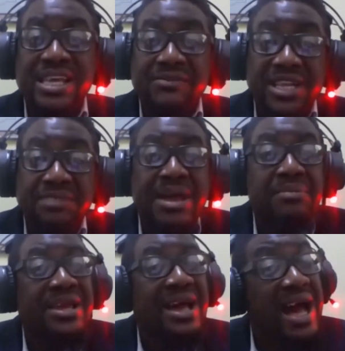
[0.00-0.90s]
Even if it
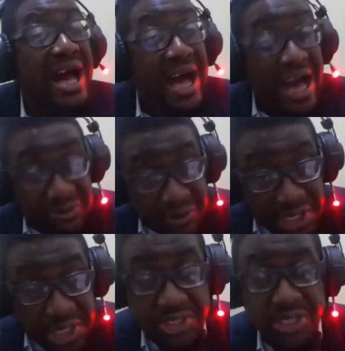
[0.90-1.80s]
might be a hard
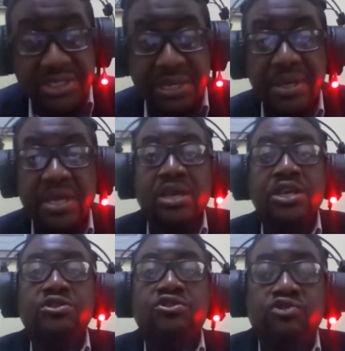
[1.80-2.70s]
relationship,
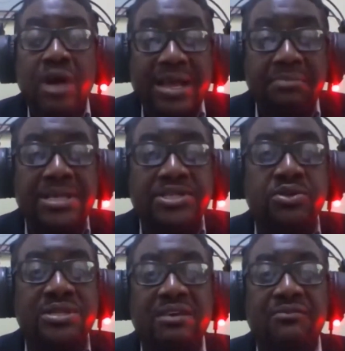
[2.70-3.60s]
you try your best.
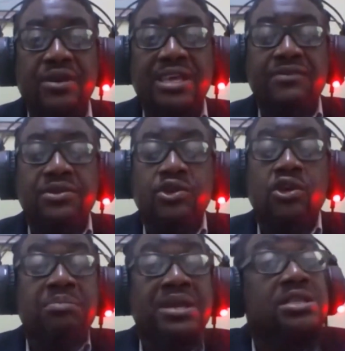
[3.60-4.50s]
So therefore, even though you may